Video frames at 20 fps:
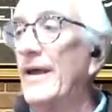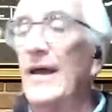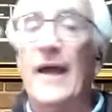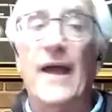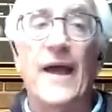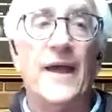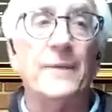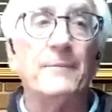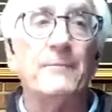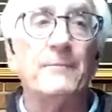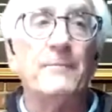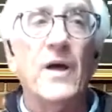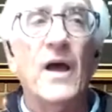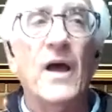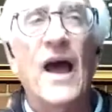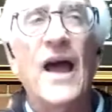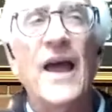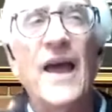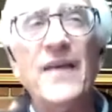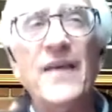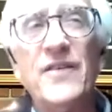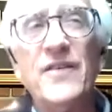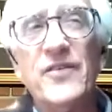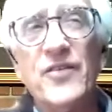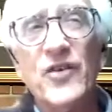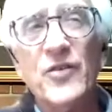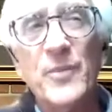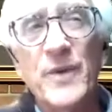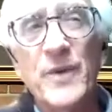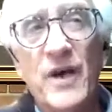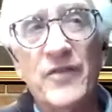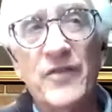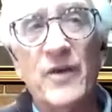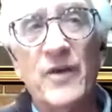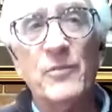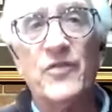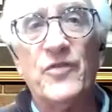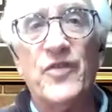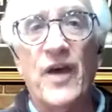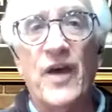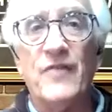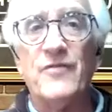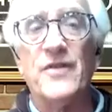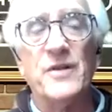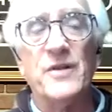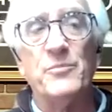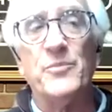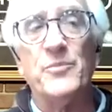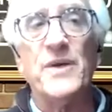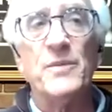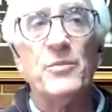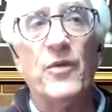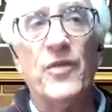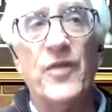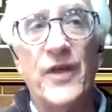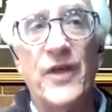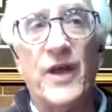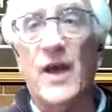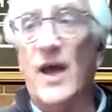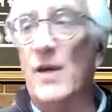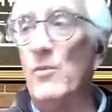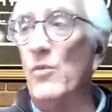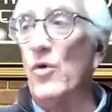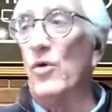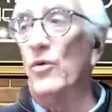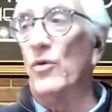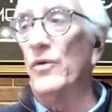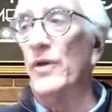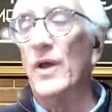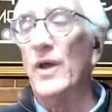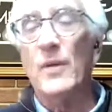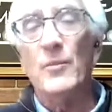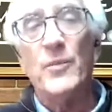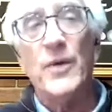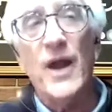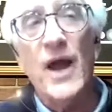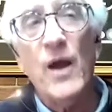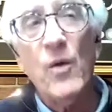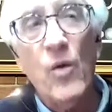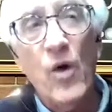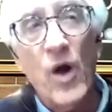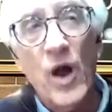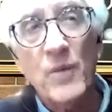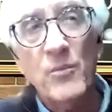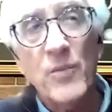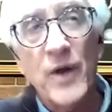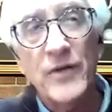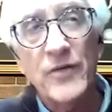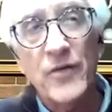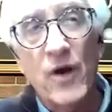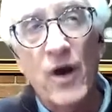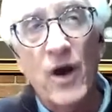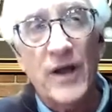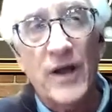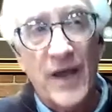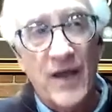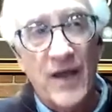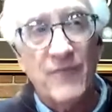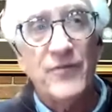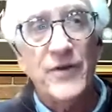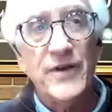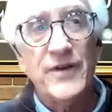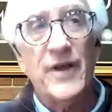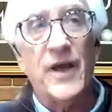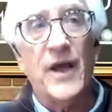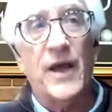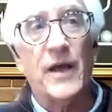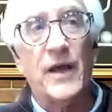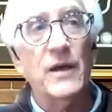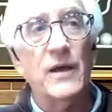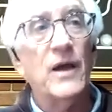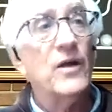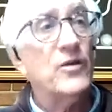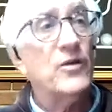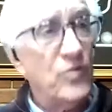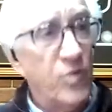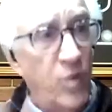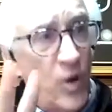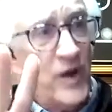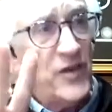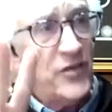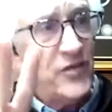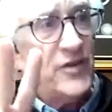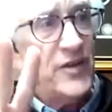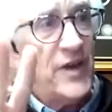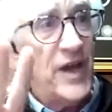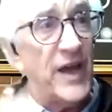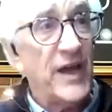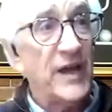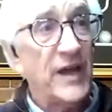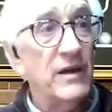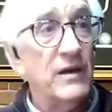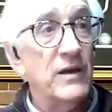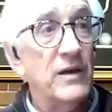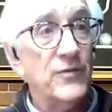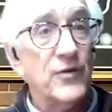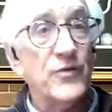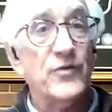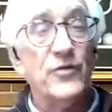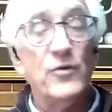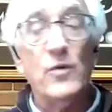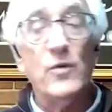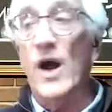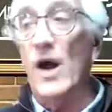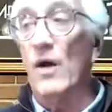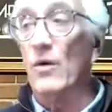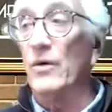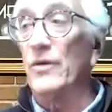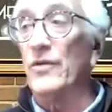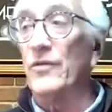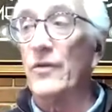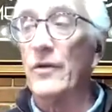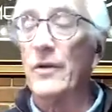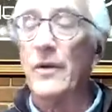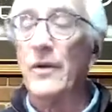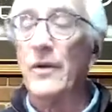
Hey, I hate that just because I'm 70, people think I'm old, but I walk my dog every day, twice a day, for for 2 hours.